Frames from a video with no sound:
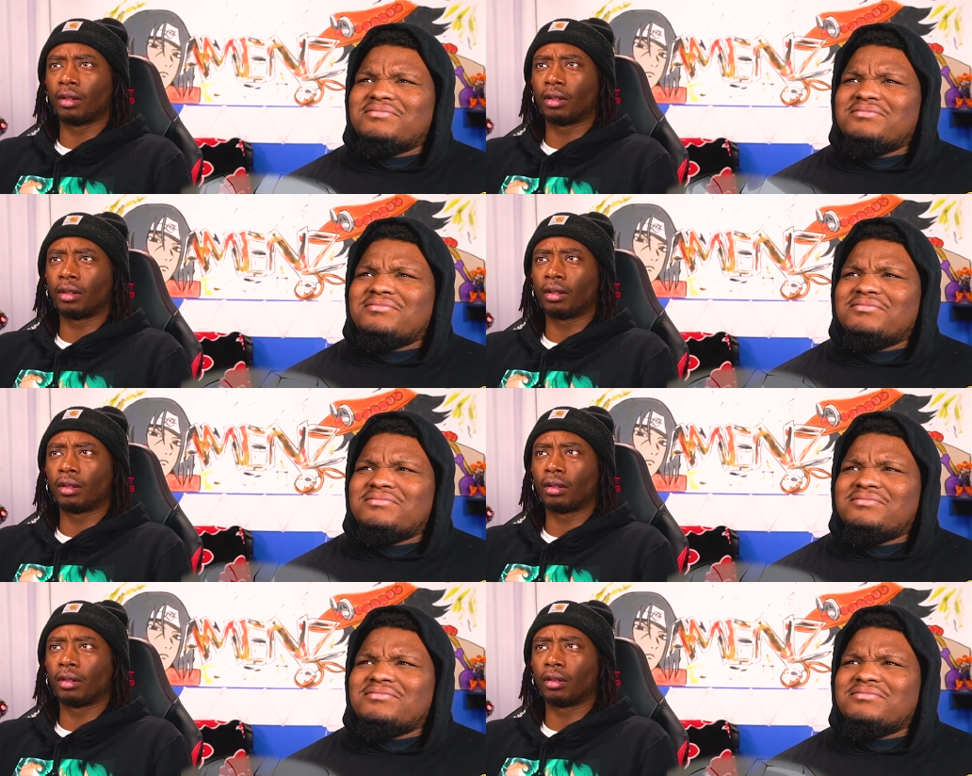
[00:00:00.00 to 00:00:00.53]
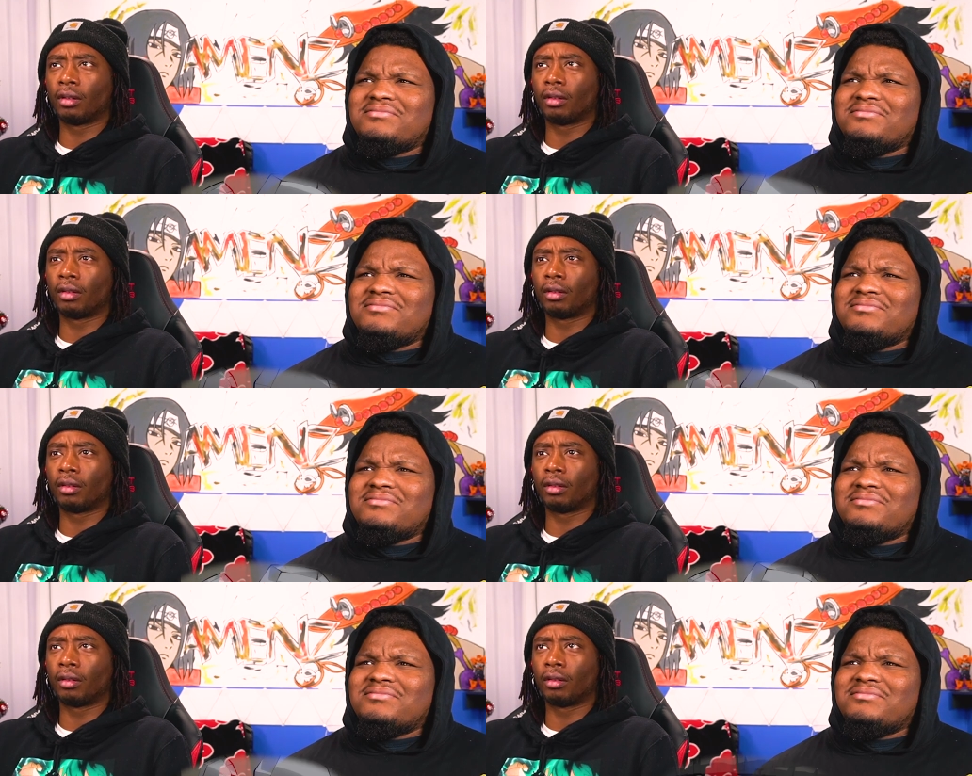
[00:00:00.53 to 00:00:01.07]

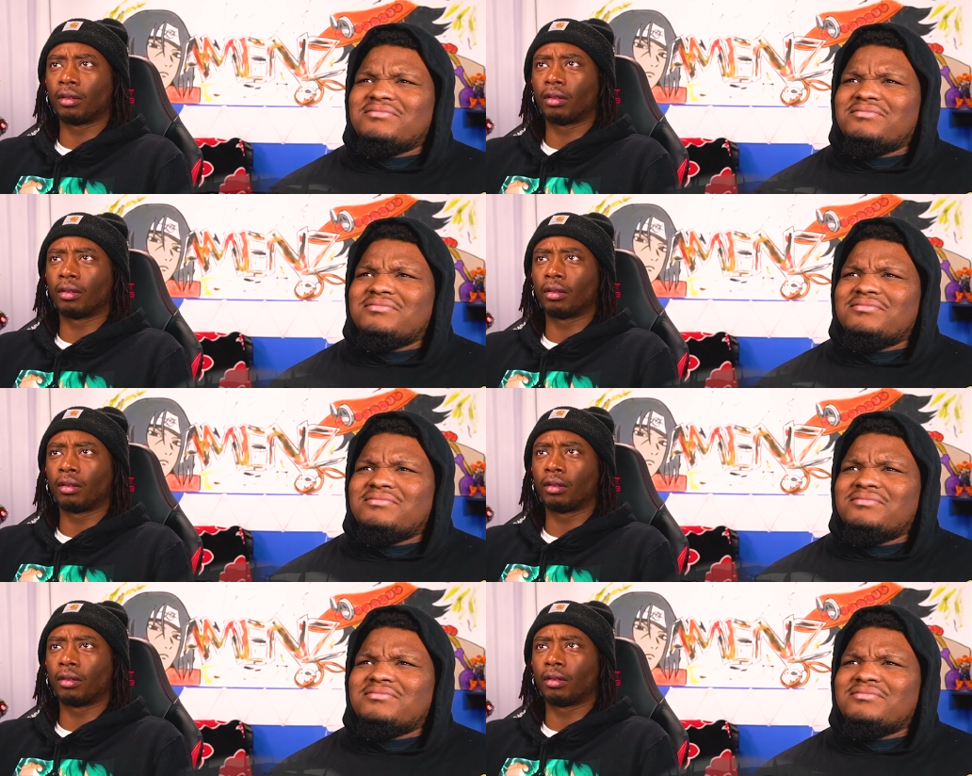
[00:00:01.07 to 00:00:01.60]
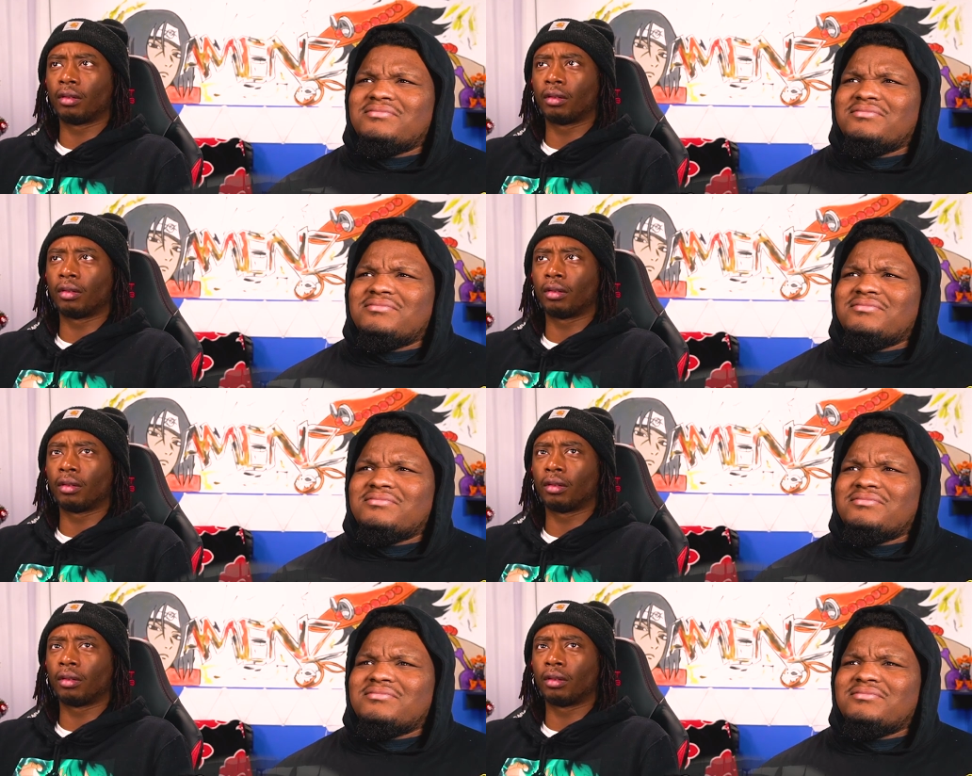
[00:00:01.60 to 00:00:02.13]

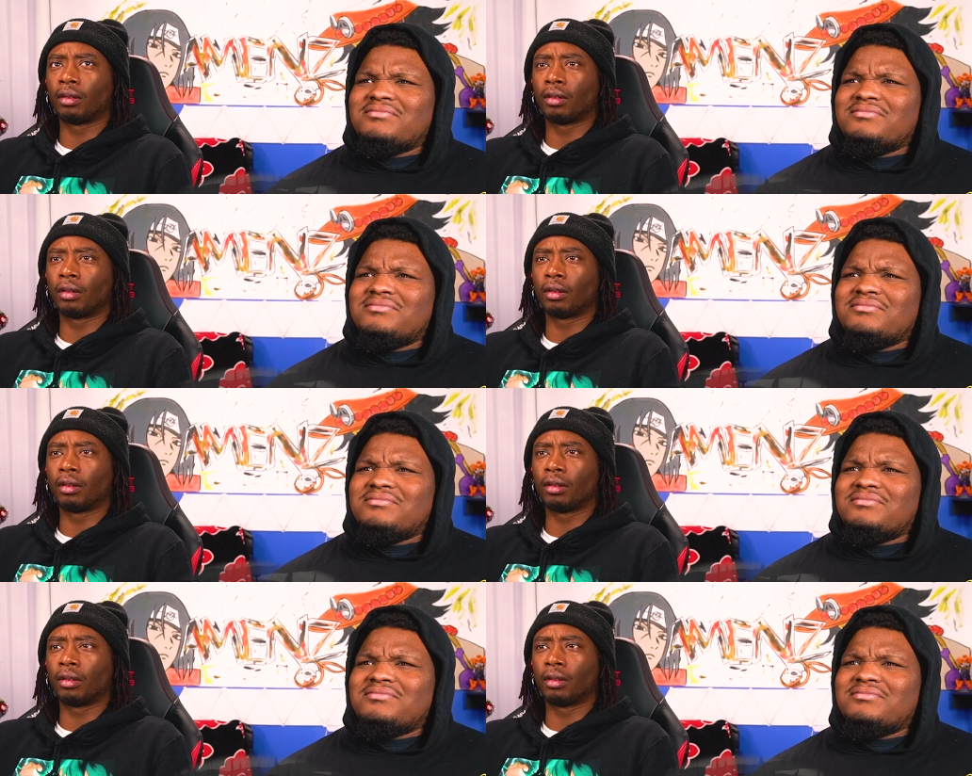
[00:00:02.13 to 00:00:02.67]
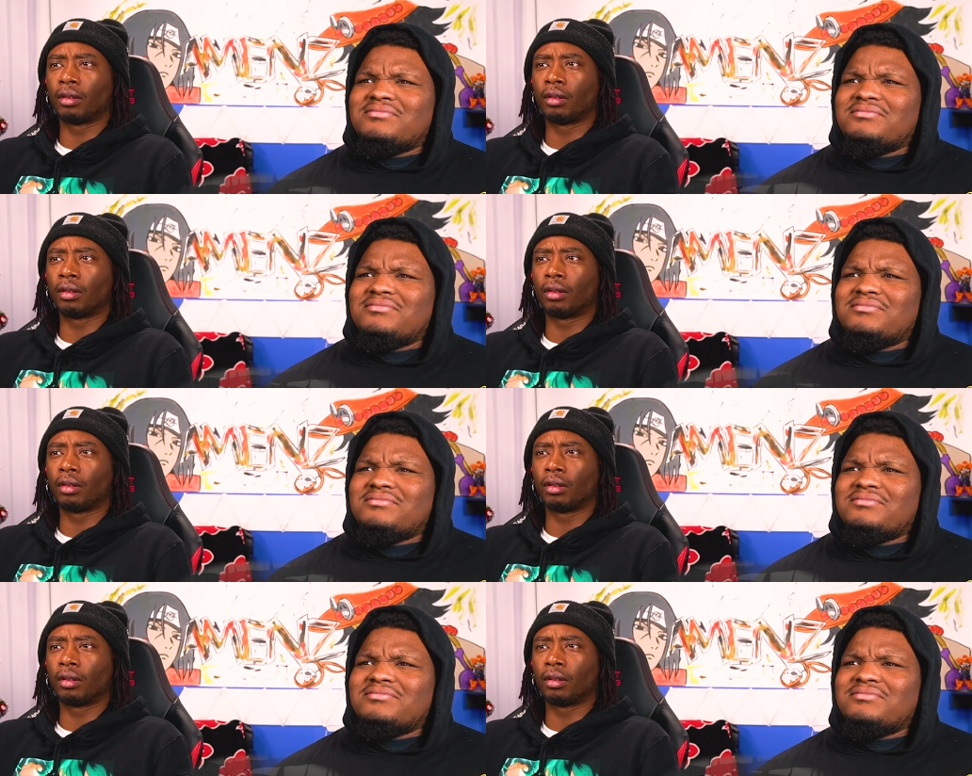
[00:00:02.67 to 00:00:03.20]

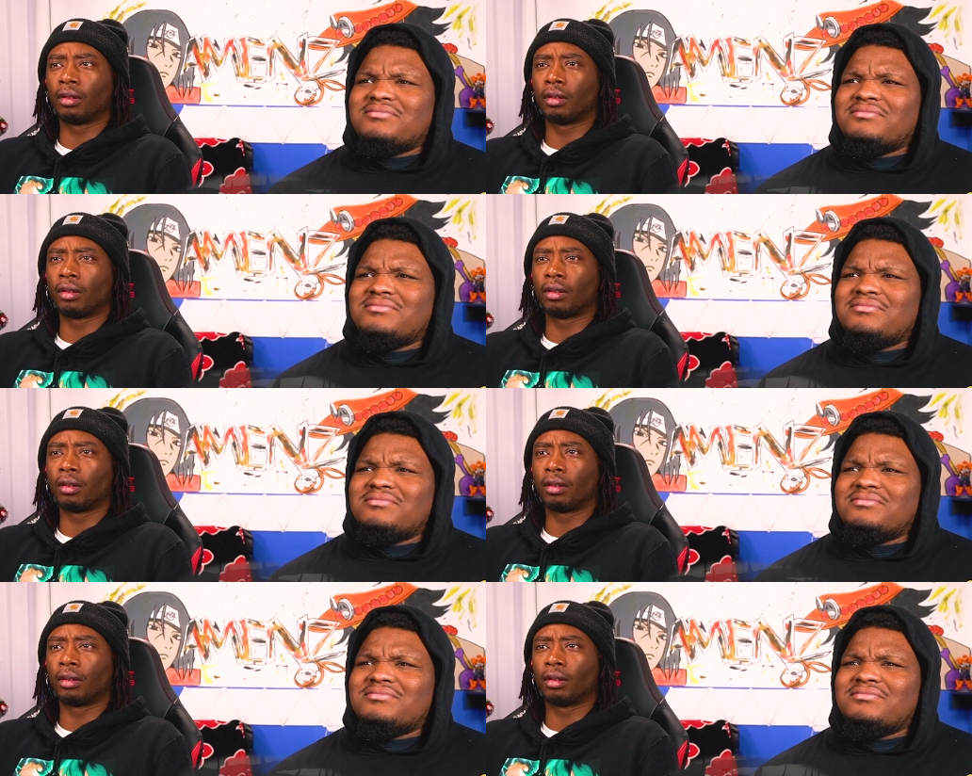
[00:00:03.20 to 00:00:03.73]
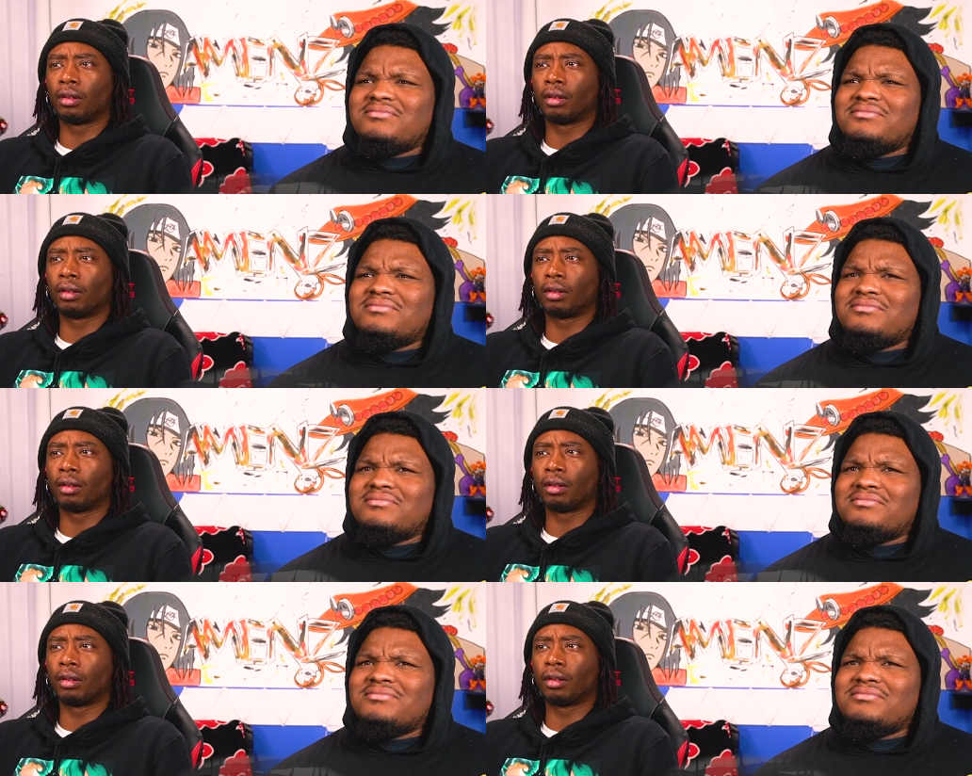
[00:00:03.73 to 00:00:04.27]

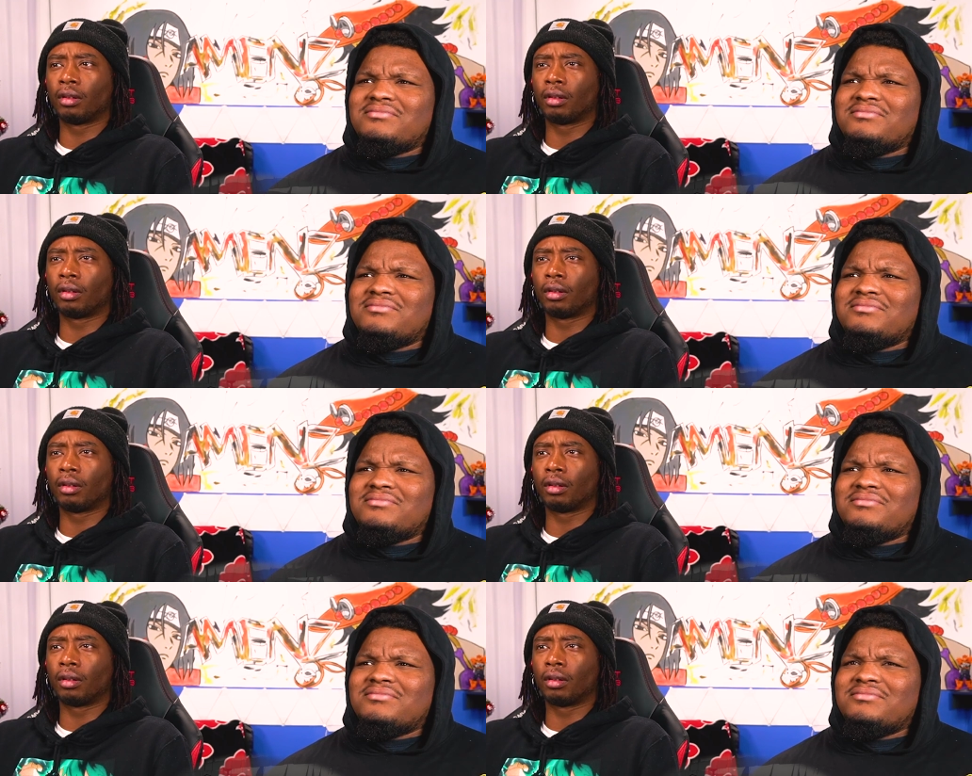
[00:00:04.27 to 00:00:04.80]
Nothing is said.